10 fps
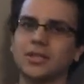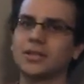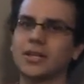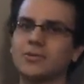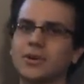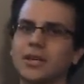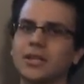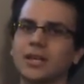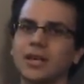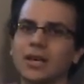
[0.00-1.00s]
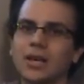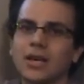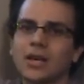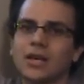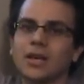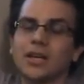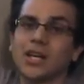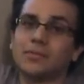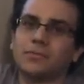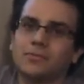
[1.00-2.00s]
in any way.
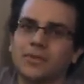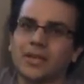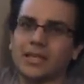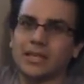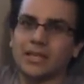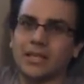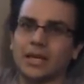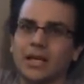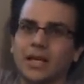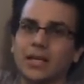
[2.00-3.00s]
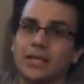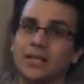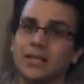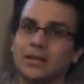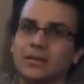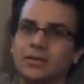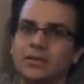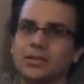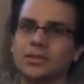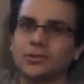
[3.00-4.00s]
Kind of like
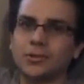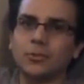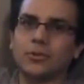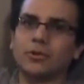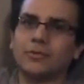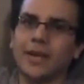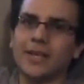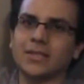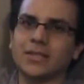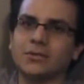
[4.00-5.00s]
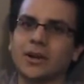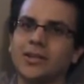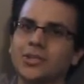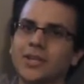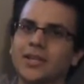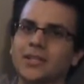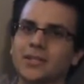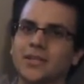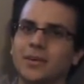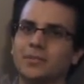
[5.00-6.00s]
super advanced cryogenics,
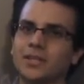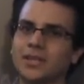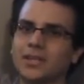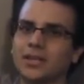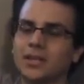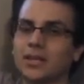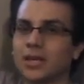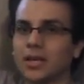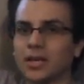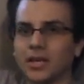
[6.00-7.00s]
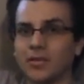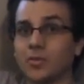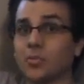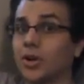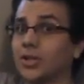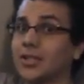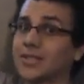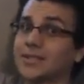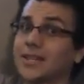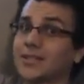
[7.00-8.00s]
except if the pod
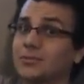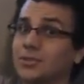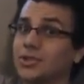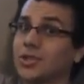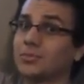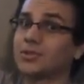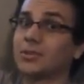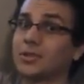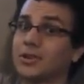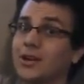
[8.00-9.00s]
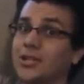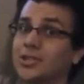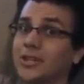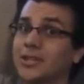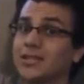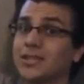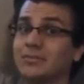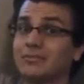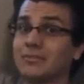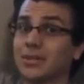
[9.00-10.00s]
disconnects from the ship or something, cryogenics, that
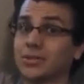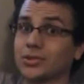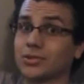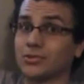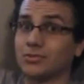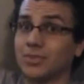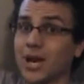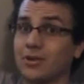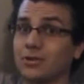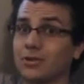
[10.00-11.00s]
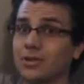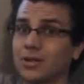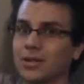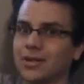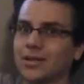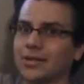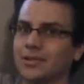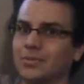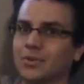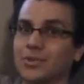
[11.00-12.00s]
might start losing power. The
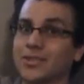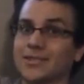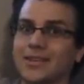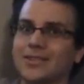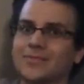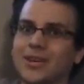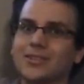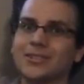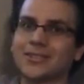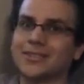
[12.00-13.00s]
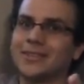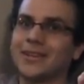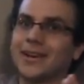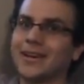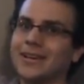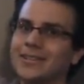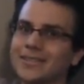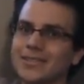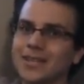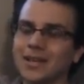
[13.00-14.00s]
person's side melts and
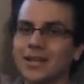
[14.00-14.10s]
dies.